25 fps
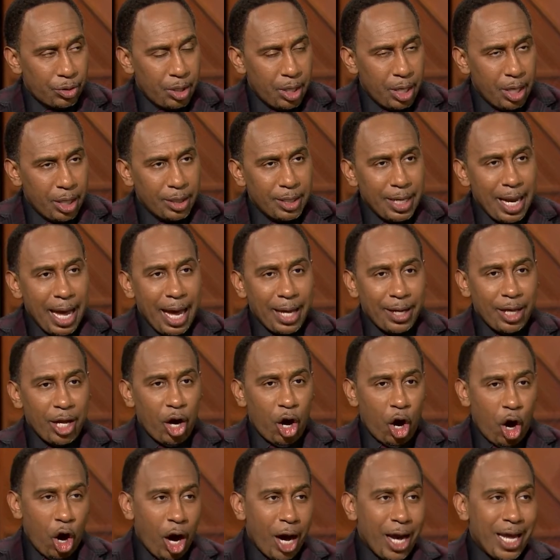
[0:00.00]
Now,
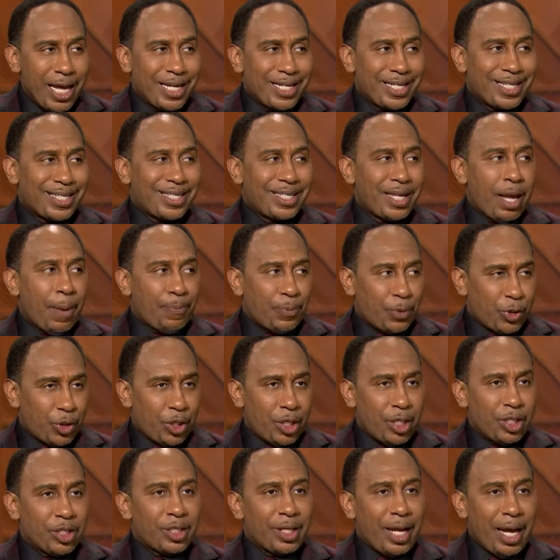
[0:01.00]
there are
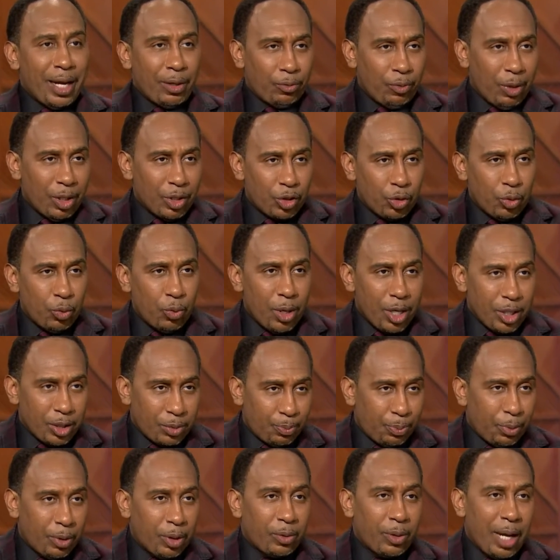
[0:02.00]
exceptions, like Russell
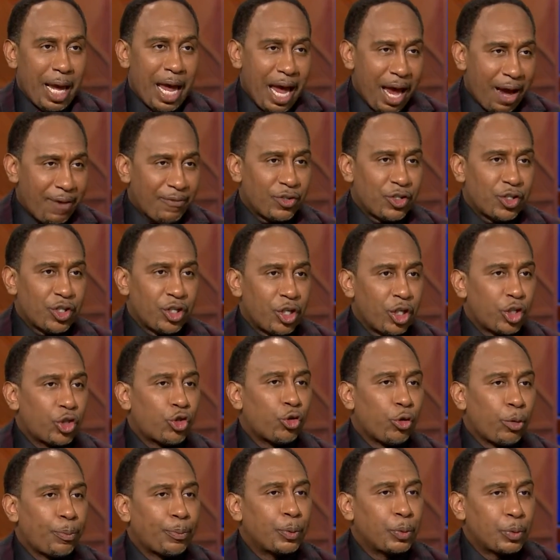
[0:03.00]
Westbrook averaging a
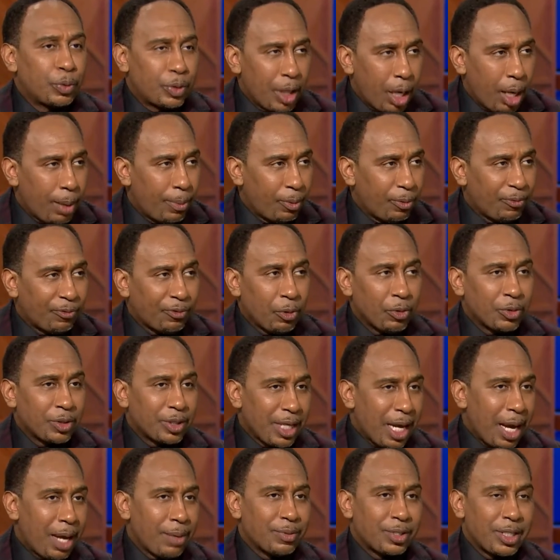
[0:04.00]
triple-double, first
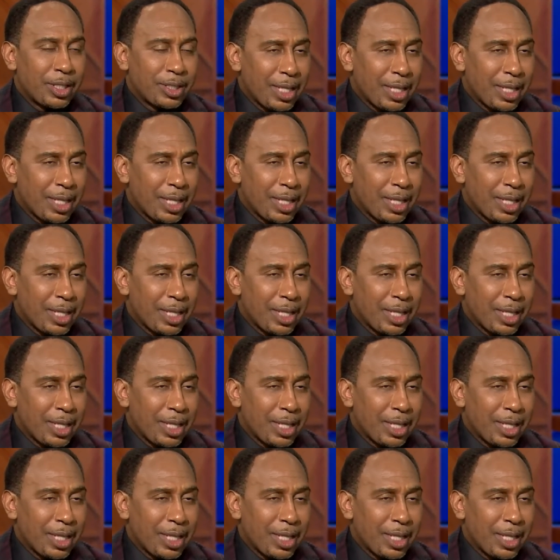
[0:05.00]
time since